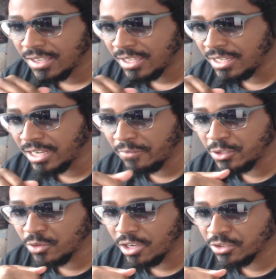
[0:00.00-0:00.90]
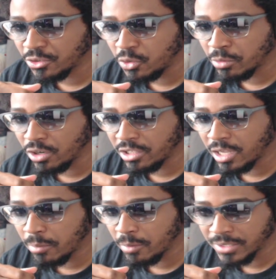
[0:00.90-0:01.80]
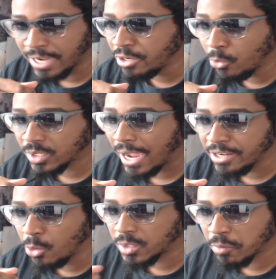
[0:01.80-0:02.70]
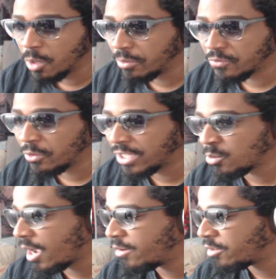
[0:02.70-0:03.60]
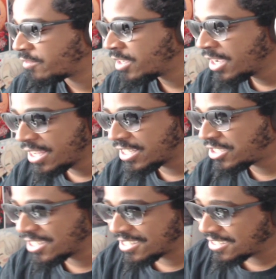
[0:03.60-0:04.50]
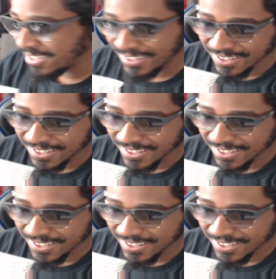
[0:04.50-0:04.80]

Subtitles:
He definitely draws her super ugly on purpose. I know it's purposeful. That's why I don't even... It's just...